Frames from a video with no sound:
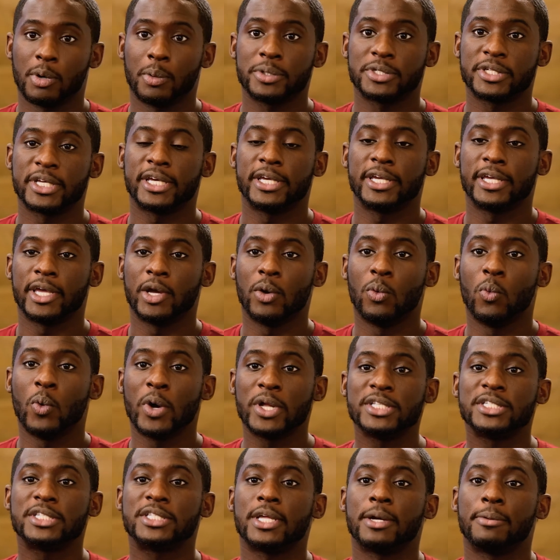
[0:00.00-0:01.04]
we're taking it
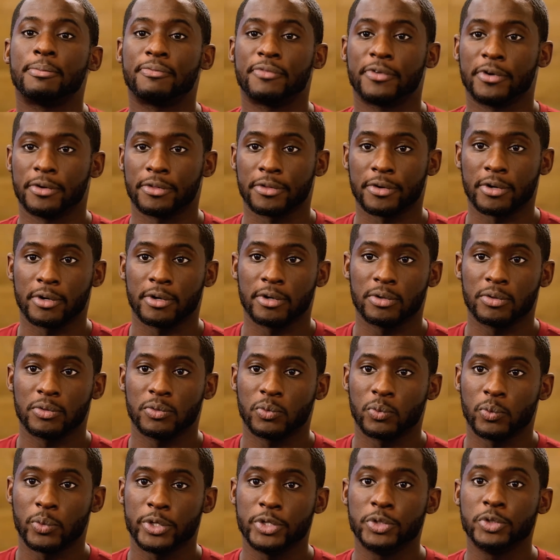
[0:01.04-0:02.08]
one step further.
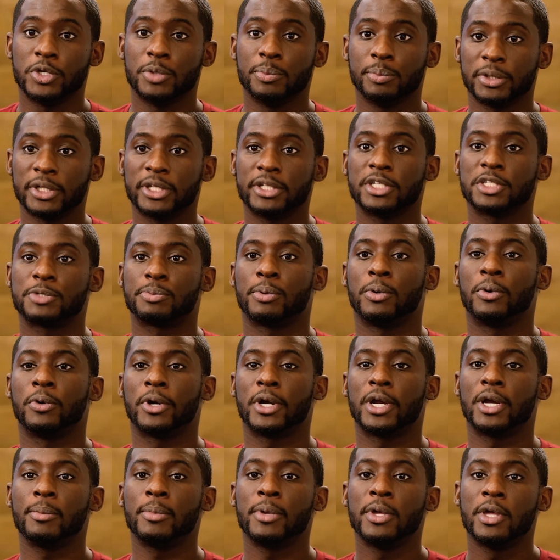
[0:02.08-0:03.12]
When you complete this
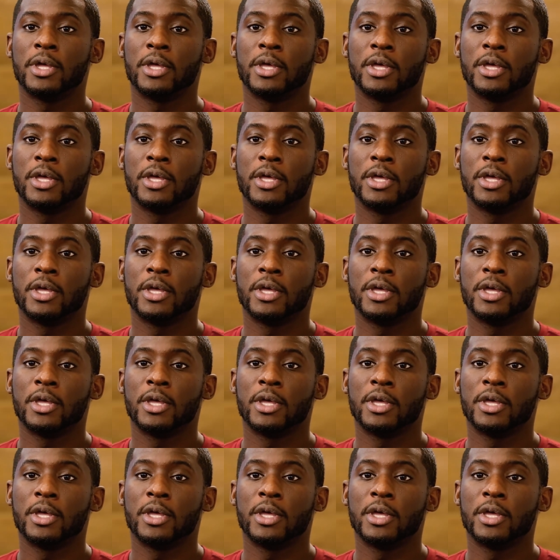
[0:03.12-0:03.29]
program,